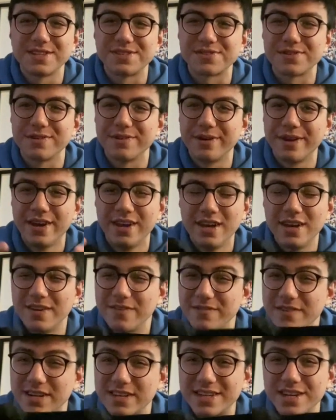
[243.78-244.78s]
So
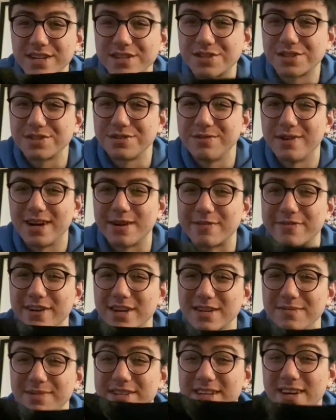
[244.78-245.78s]
very good shoe. I would
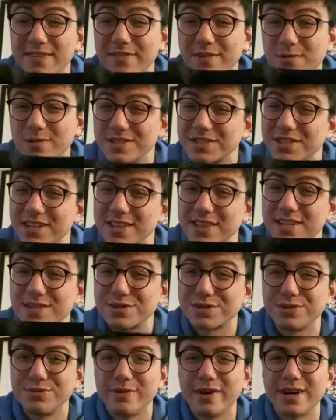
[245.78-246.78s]
recommend everyone check that
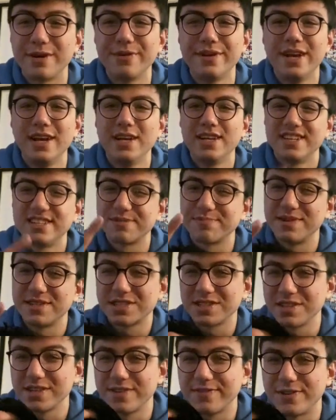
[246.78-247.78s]
shoe out,
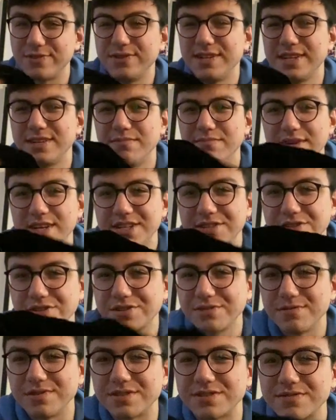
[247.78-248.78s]
especially if you need a beige
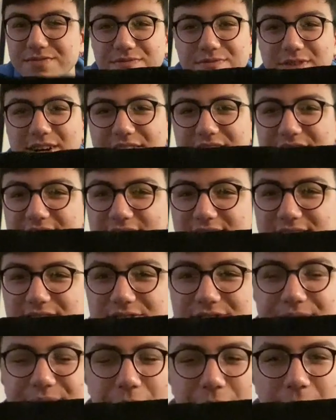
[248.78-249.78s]
shoe. It's very
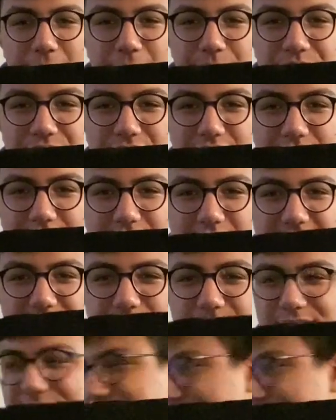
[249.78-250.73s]
nice. Anyways,